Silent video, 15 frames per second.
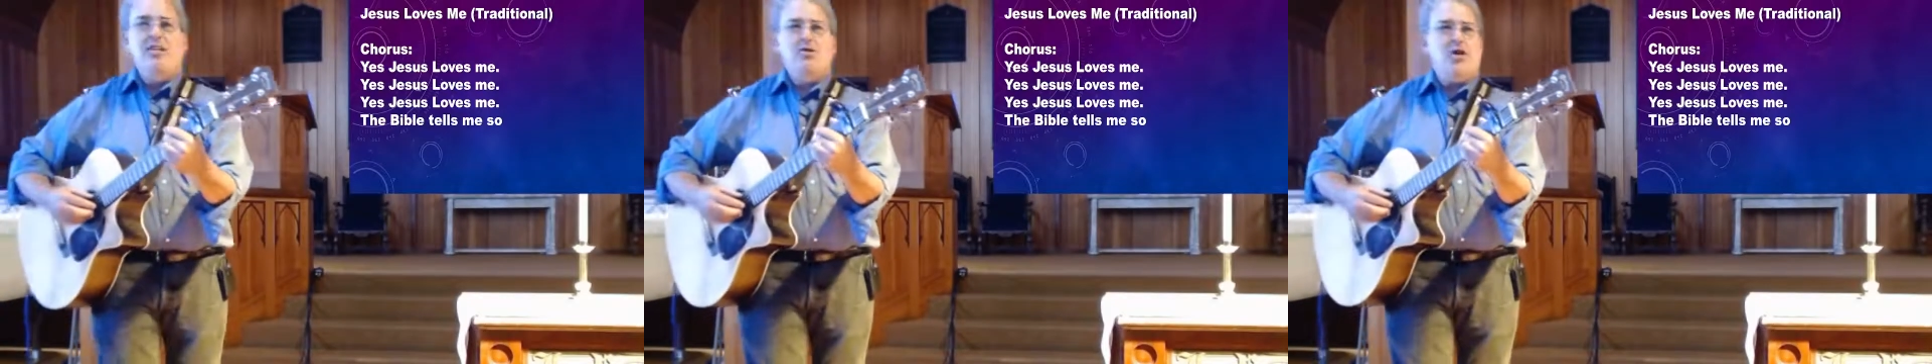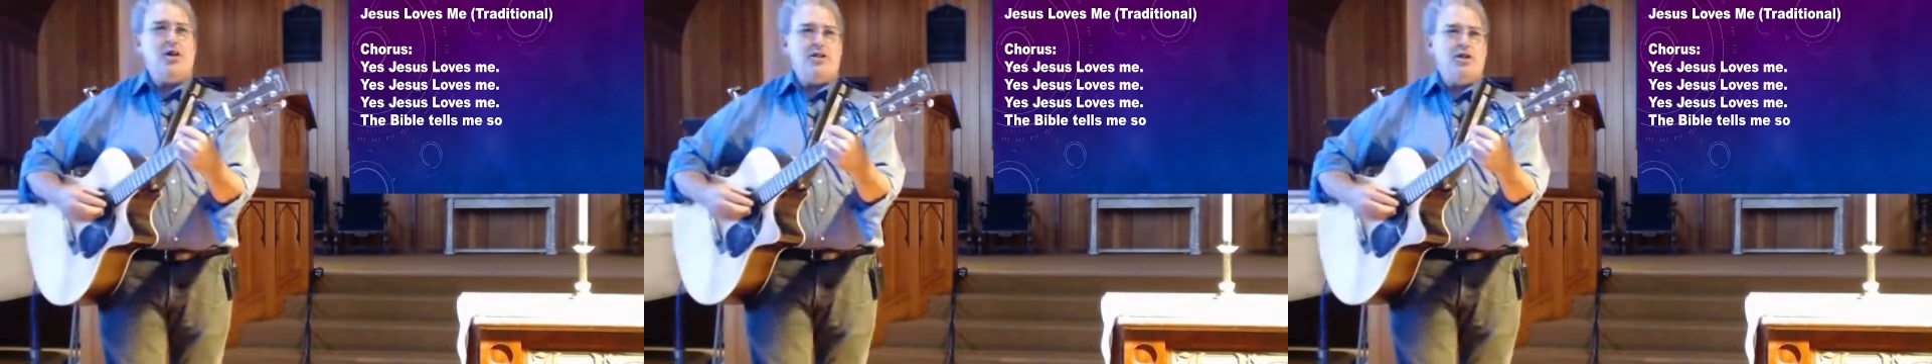
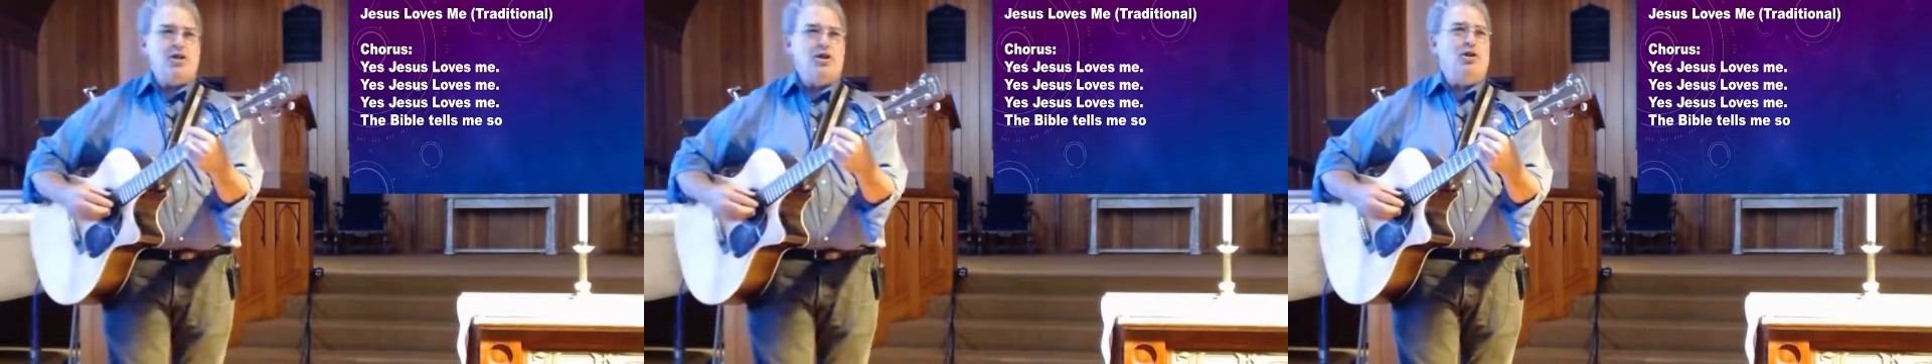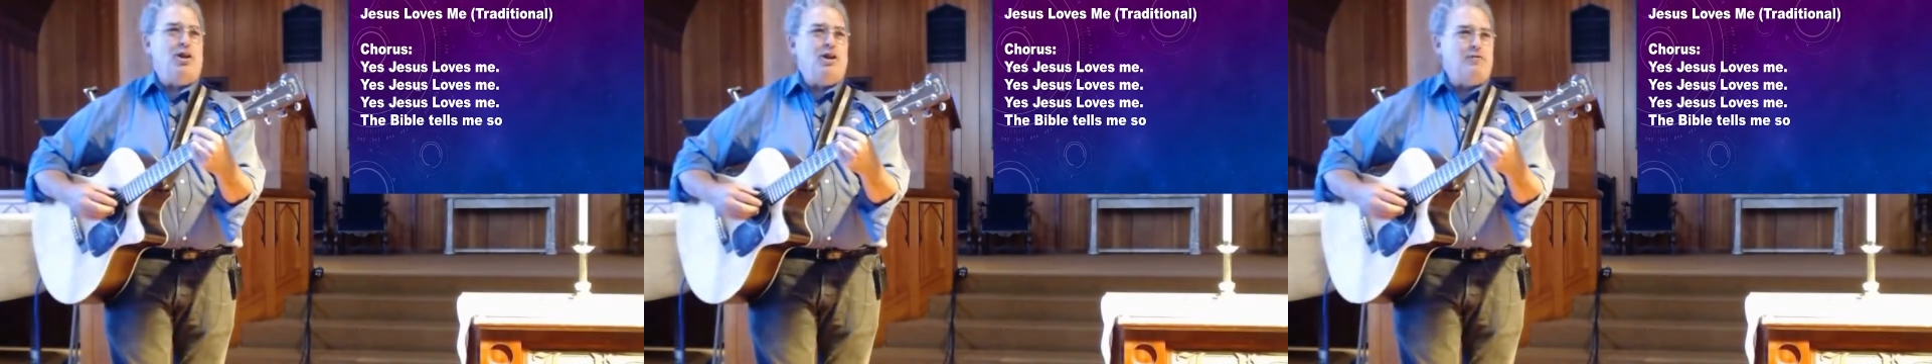there's actually
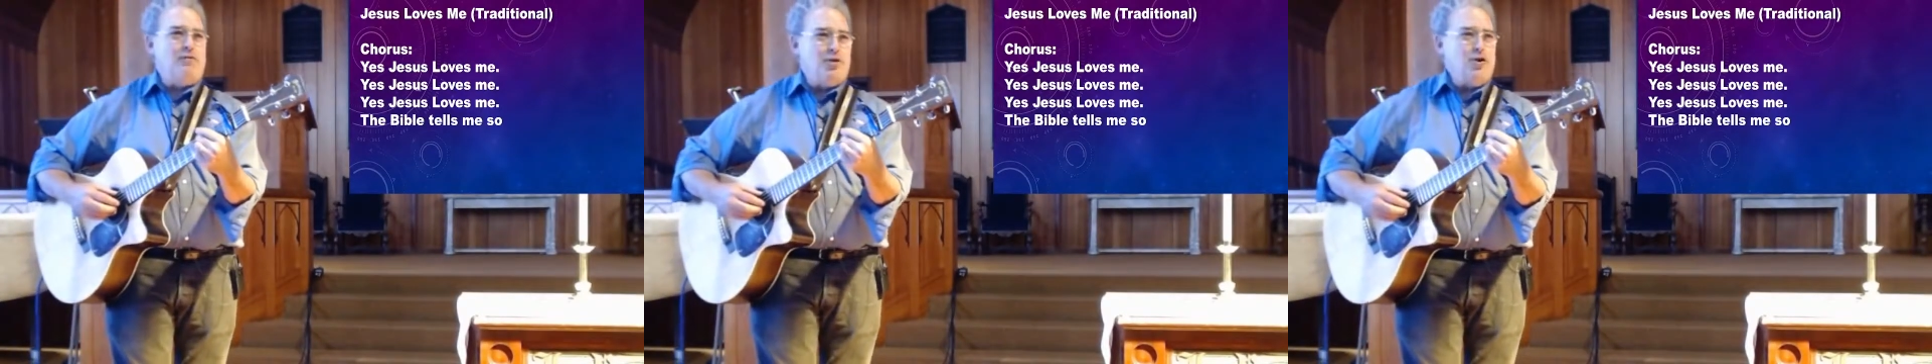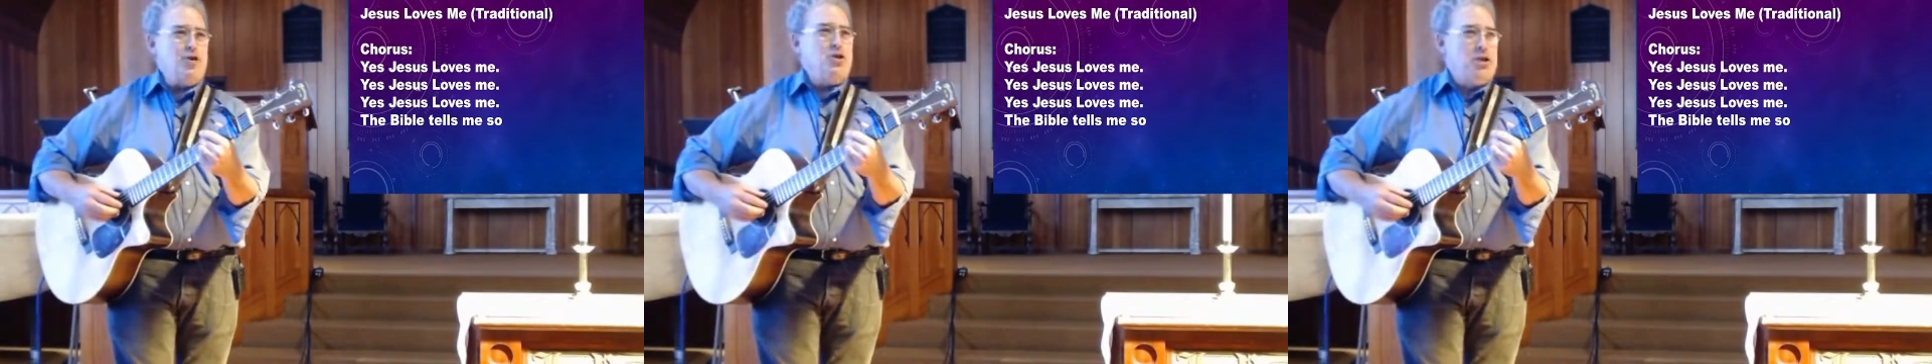a lot of
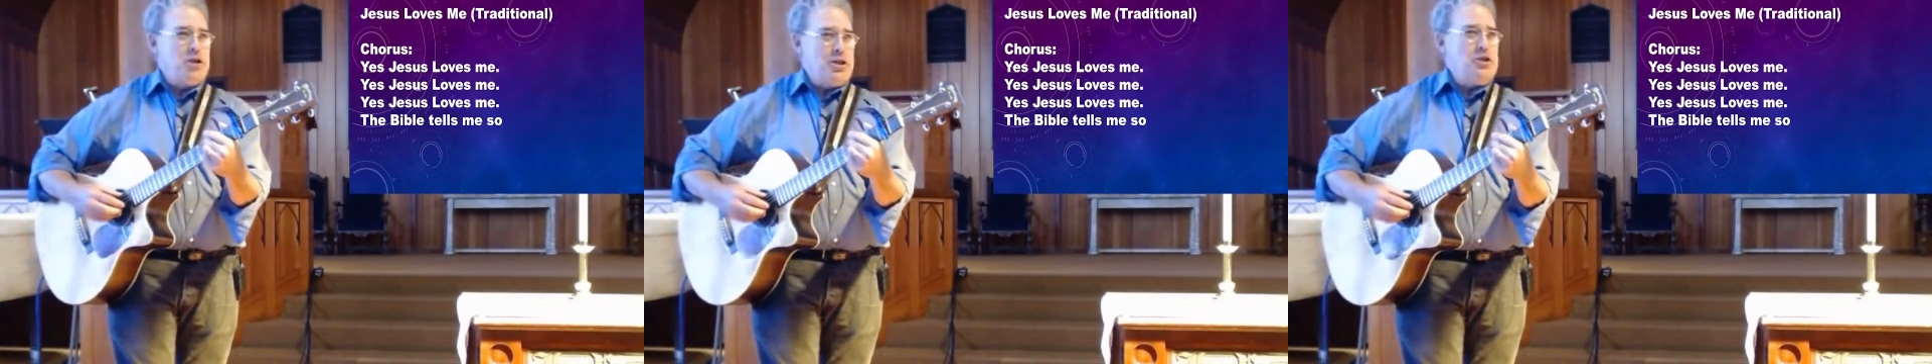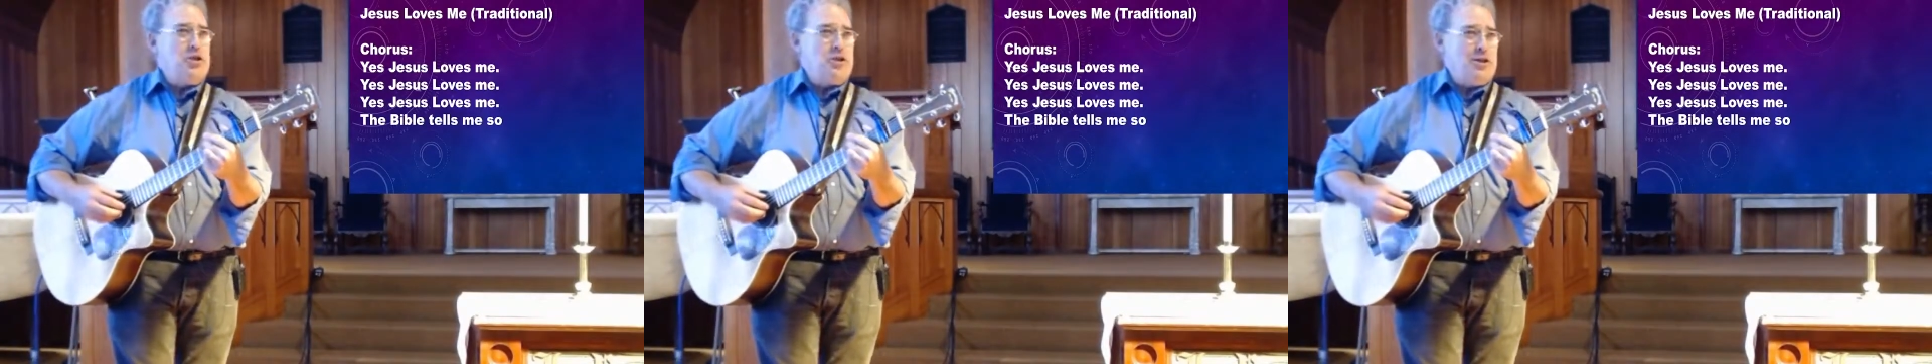verses to
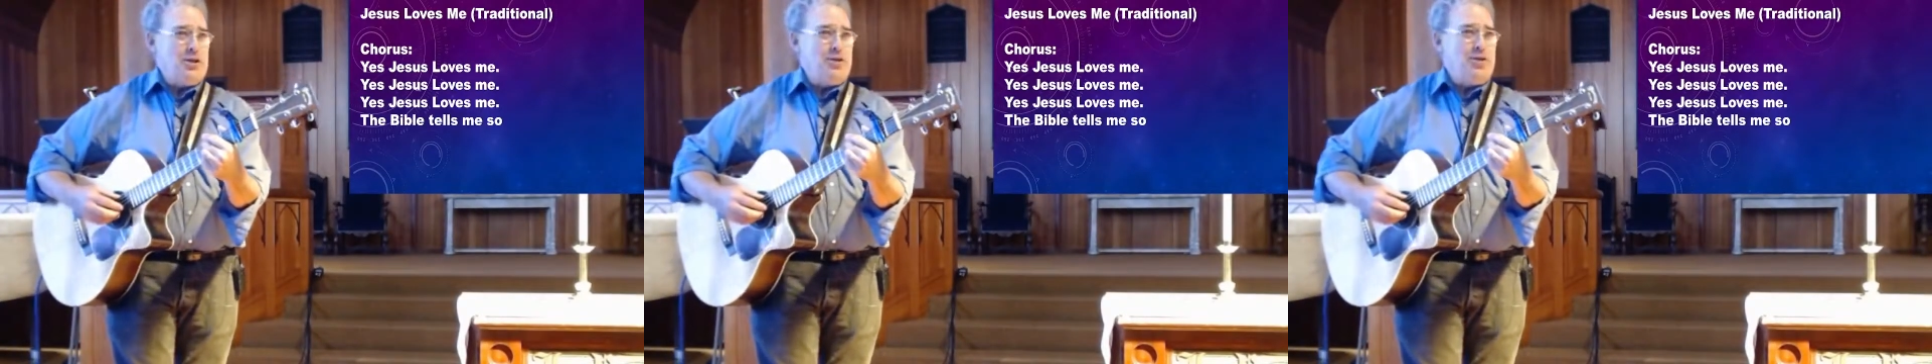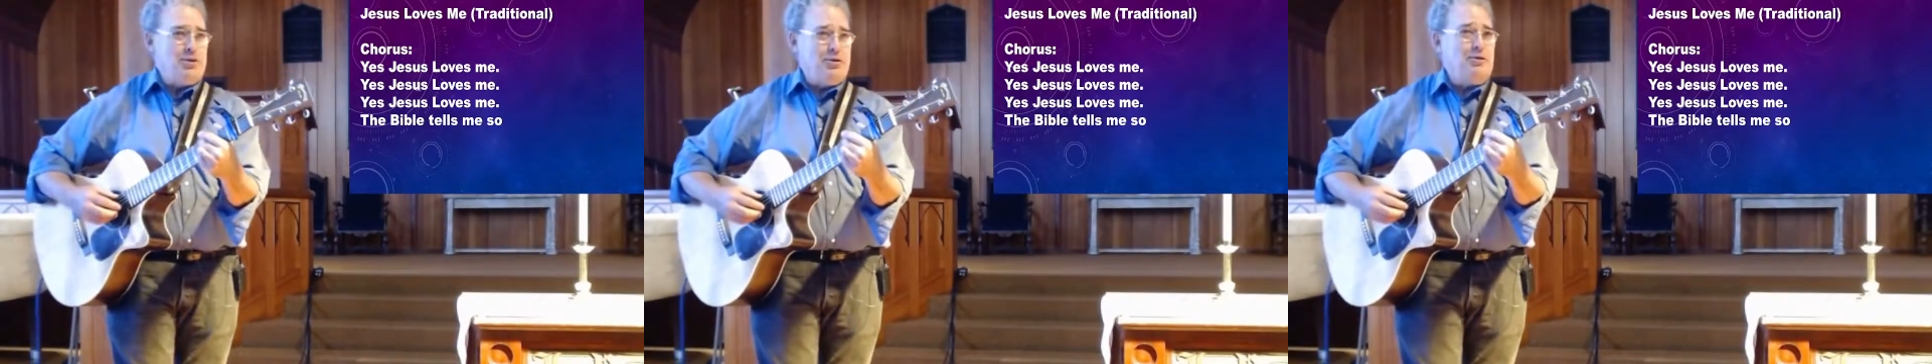this,
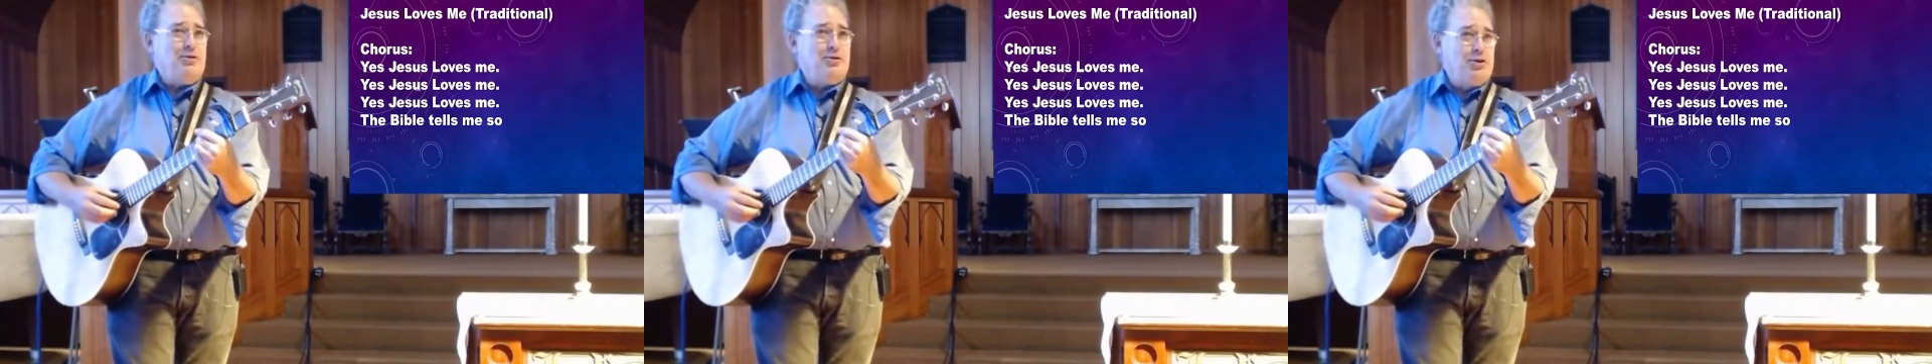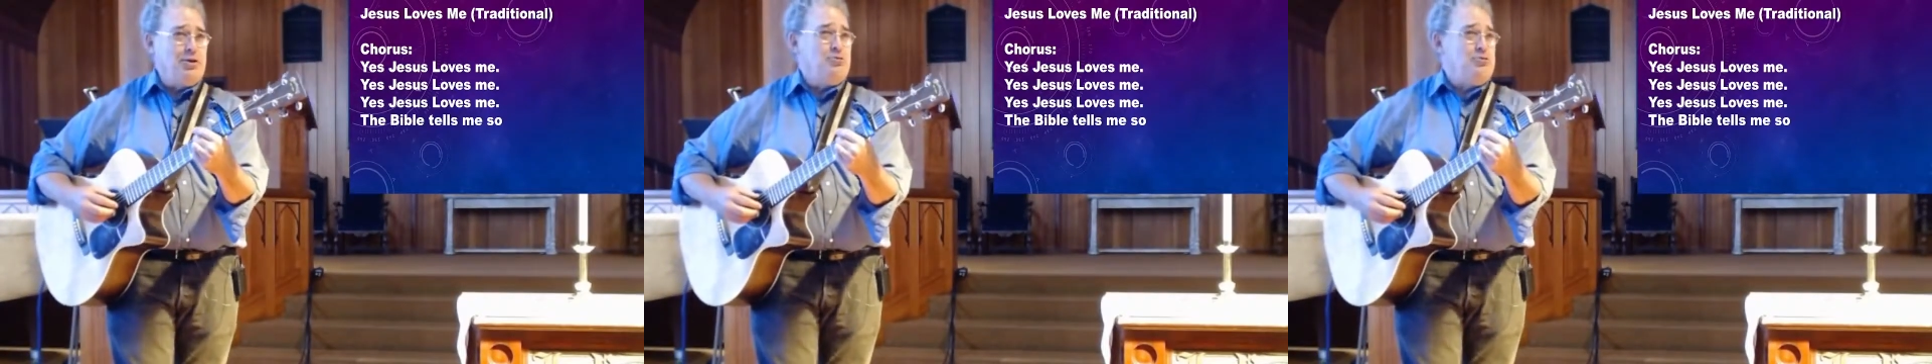this little
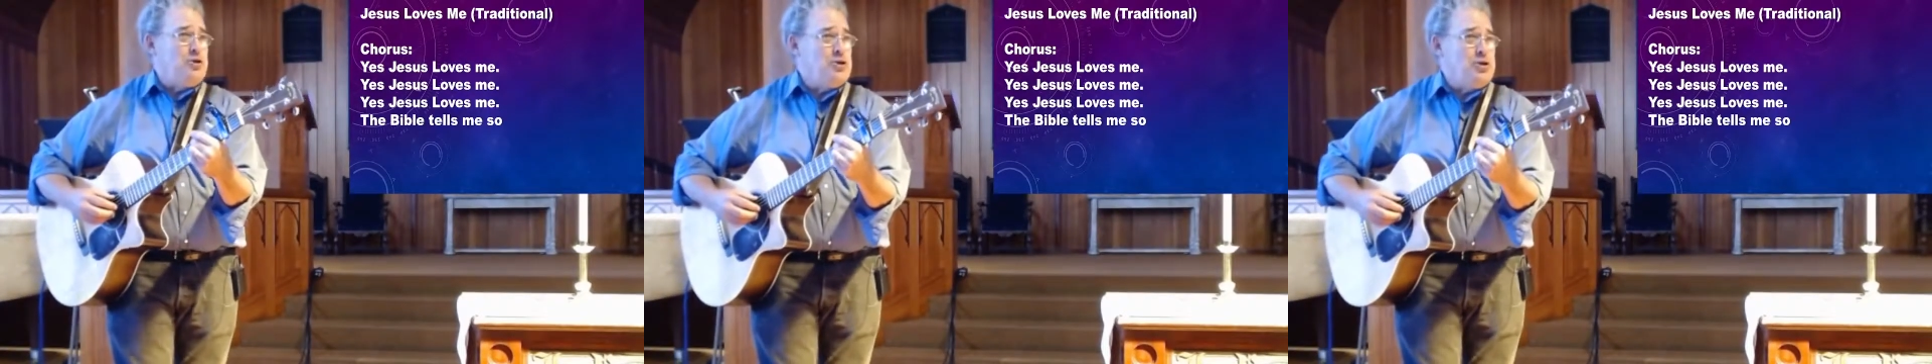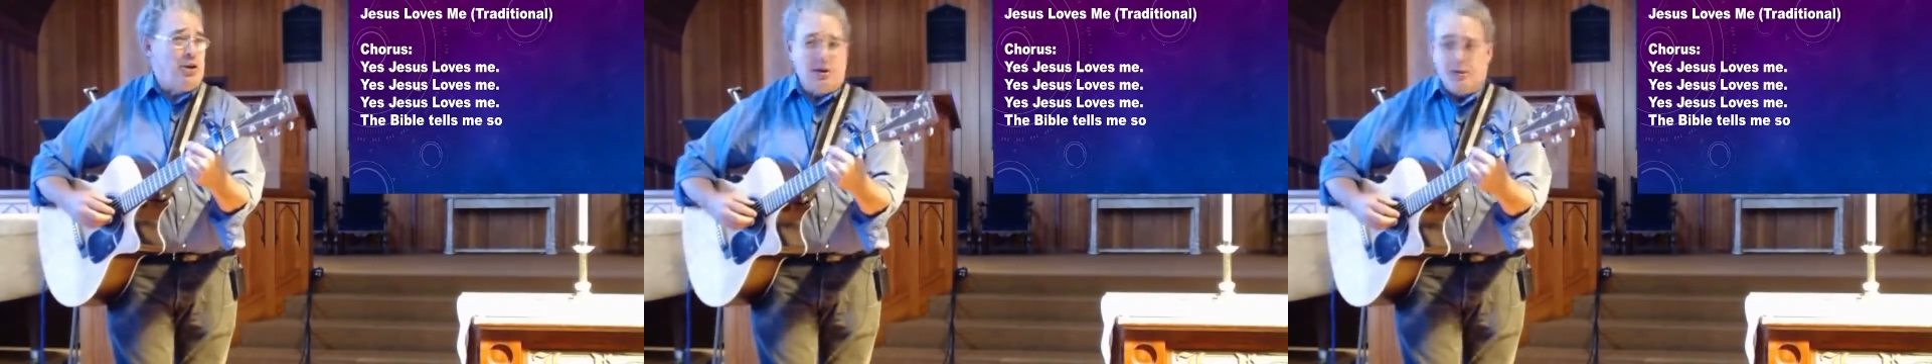children's song.